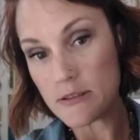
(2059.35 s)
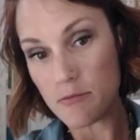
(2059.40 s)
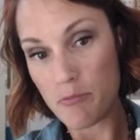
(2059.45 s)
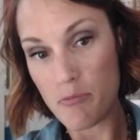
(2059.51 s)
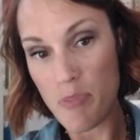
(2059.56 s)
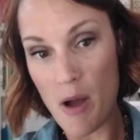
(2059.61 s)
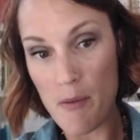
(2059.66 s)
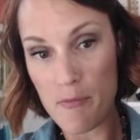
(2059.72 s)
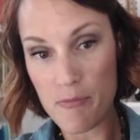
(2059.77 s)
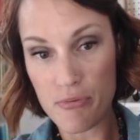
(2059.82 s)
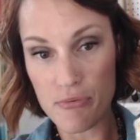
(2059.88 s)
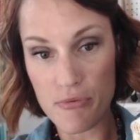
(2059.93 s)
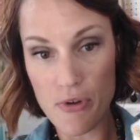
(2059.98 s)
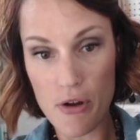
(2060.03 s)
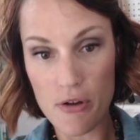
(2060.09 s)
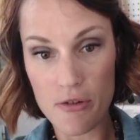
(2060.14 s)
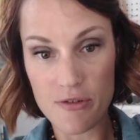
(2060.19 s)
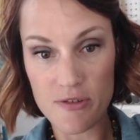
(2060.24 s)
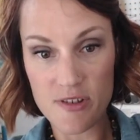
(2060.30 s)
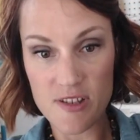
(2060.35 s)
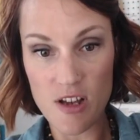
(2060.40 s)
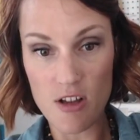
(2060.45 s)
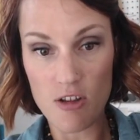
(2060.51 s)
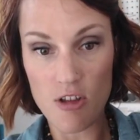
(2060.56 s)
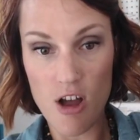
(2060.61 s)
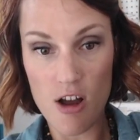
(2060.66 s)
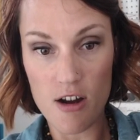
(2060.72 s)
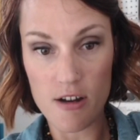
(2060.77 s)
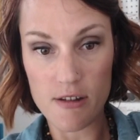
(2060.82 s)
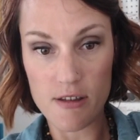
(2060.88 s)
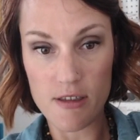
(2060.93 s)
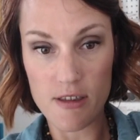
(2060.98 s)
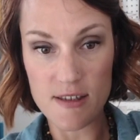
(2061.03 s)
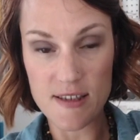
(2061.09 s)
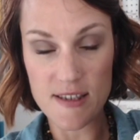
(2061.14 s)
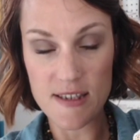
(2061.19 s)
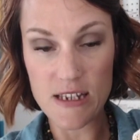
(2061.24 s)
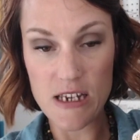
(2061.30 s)
bump rows along
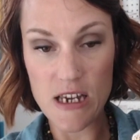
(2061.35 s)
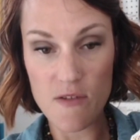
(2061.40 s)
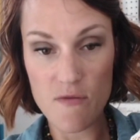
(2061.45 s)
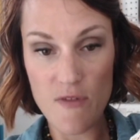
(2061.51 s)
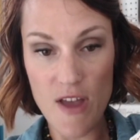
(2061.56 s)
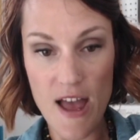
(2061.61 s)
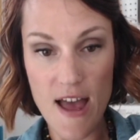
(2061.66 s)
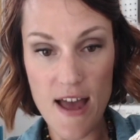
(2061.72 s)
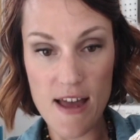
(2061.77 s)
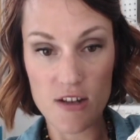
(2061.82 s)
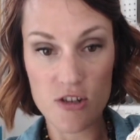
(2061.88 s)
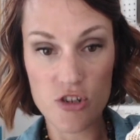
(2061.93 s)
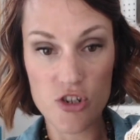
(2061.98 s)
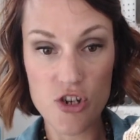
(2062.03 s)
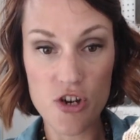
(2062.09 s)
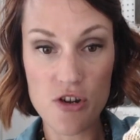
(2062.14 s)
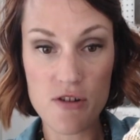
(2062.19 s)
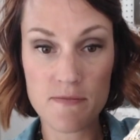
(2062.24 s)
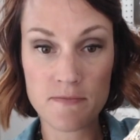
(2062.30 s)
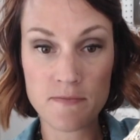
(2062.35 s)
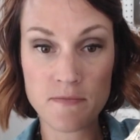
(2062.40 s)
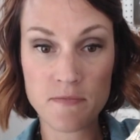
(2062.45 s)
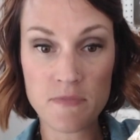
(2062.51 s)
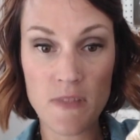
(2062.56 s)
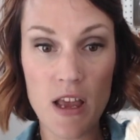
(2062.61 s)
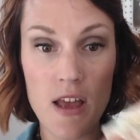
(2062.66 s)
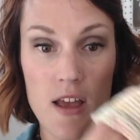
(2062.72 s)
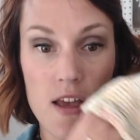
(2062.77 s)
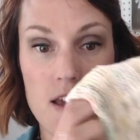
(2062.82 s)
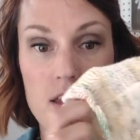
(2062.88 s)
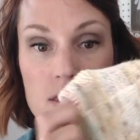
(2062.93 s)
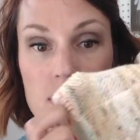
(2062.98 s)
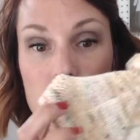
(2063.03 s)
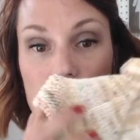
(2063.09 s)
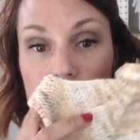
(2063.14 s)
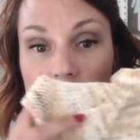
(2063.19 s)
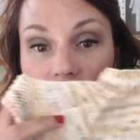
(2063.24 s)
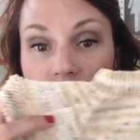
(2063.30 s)
the sleeve edge.
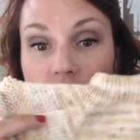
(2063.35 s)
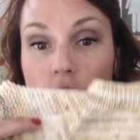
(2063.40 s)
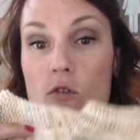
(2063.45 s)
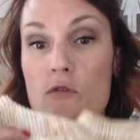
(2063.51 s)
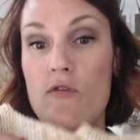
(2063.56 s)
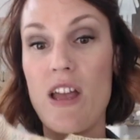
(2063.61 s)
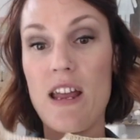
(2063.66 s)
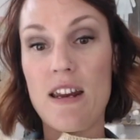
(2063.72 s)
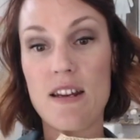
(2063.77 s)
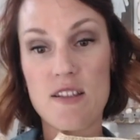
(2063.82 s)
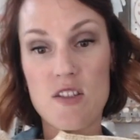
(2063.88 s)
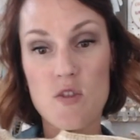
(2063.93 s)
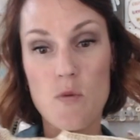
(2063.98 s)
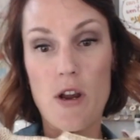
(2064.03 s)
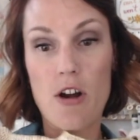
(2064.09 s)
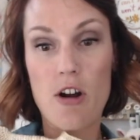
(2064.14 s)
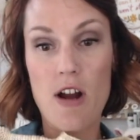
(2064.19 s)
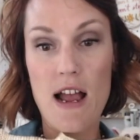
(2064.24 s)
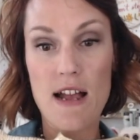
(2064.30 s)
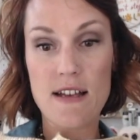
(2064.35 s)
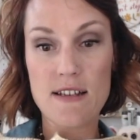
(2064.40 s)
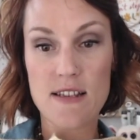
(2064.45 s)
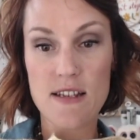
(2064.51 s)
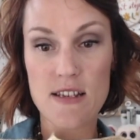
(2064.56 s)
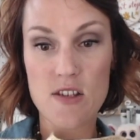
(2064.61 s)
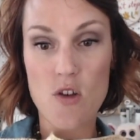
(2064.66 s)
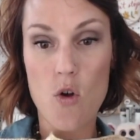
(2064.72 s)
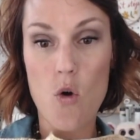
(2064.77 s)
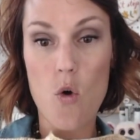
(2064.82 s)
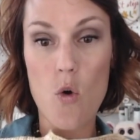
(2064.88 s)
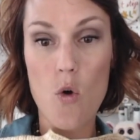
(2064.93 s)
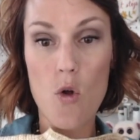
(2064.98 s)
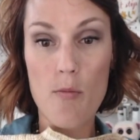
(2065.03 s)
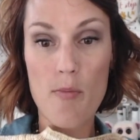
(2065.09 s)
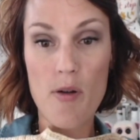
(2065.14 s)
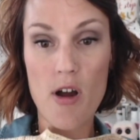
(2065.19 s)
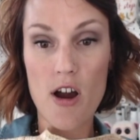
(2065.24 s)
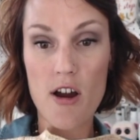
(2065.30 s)
The sew faded sweater has this
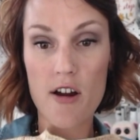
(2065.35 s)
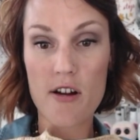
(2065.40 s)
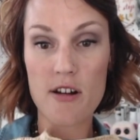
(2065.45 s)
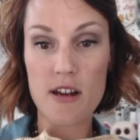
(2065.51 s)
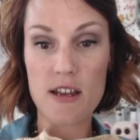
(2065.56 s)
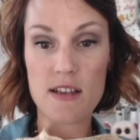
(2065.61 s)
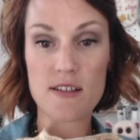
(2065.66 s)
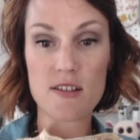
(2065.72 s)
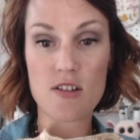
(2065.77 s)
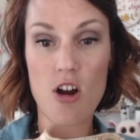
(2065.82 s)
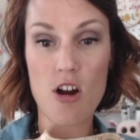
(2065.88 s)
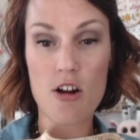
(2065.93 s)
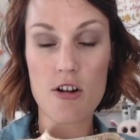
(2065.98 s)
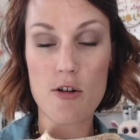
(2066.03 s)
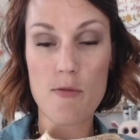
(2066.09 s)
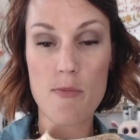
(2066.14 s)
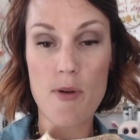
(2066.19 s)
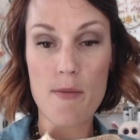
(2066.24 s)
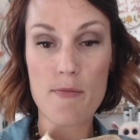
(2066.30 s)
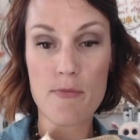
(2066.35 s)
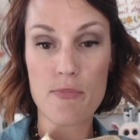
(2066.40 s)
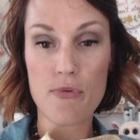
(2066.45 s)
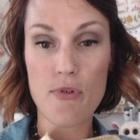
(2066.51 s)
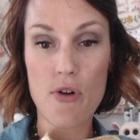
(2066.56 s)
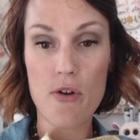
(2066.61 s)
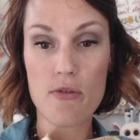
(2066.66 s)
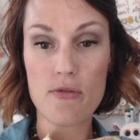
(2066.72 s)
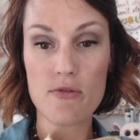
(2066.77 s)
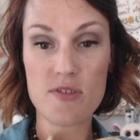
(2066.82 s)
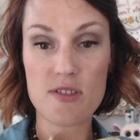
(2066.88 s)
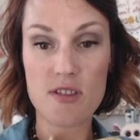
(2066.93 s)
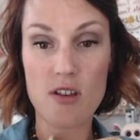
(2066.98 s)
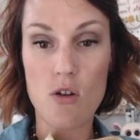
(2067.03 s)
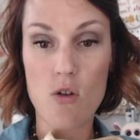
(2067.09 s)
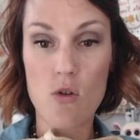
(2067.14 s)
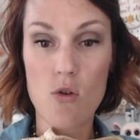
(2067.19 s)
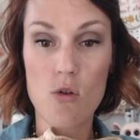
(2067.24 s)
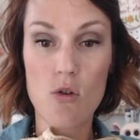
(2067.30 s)
whole part is garter bump rows, the
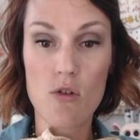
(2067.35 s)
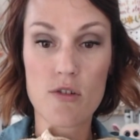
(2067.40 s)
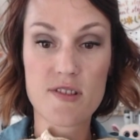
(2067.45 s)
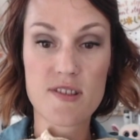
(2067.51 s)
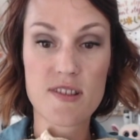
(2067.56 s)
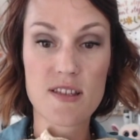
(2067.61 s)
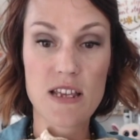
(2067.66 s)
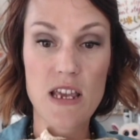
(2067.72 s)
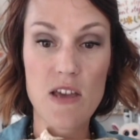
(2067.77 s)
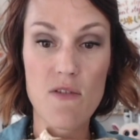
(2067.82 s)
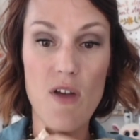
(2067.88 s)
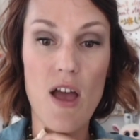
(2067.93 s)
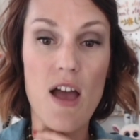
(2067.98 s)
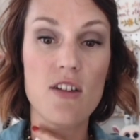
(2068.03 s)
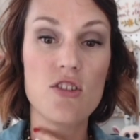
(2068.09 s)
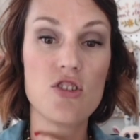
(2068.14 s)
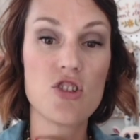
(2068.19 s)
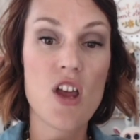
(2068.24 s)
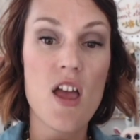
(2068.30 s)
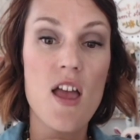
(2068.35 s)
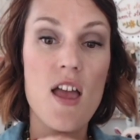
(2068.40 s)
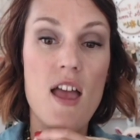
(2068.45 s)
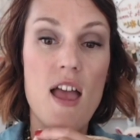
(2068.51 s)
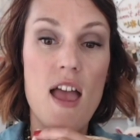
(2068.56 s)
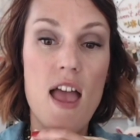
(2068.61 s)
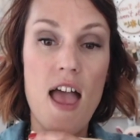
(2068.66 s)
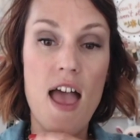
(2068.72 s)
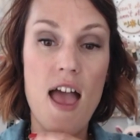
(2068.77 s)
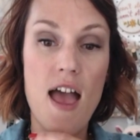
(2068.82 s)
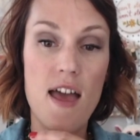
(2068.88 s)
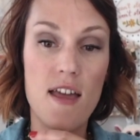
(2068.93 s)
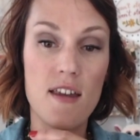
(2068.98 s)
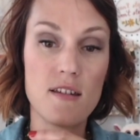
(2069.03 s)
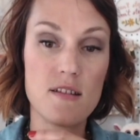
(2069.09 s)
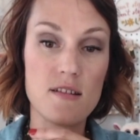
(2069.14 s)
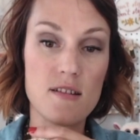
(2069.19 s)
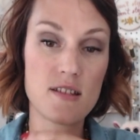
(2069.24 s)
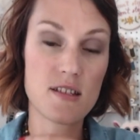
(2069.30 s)
whole sleeve edge,
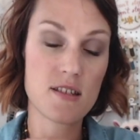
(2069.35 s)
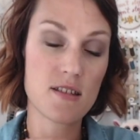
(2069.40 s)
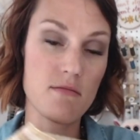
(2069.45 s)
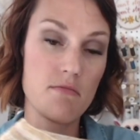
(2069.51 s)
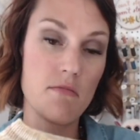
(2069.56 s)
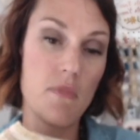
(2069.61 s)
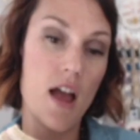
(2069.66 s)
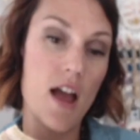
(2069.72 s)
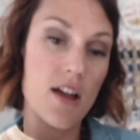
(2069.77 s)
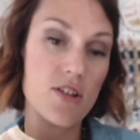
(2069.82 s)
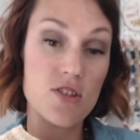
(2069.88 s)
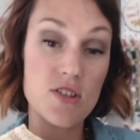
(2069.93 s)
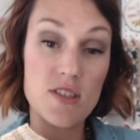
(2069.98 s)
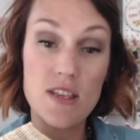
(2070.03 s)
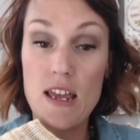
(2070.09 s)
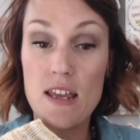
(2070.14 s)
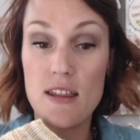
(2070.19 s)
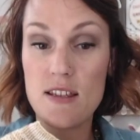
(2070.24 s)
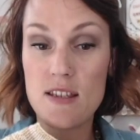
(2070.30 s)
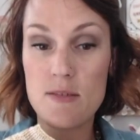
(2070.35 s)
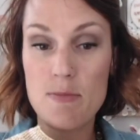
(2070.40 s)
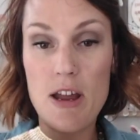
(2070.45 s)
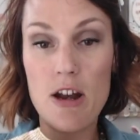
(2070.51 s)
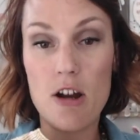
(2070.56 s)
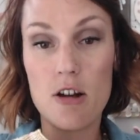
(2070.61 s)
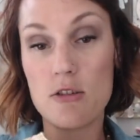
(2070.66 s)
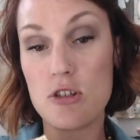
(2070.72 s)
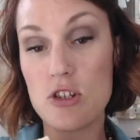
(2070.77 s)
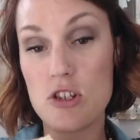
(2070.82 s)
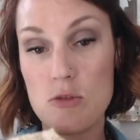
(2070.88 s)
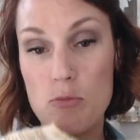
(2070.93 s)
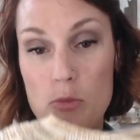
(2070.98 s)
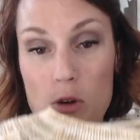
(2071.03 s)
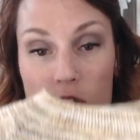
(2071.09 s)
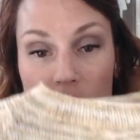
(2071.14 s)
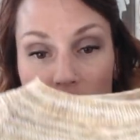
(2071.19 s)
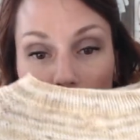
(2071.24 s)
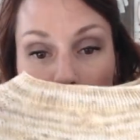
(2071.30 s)
and I just like this better. It's just
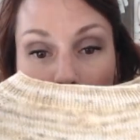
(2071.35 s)
personal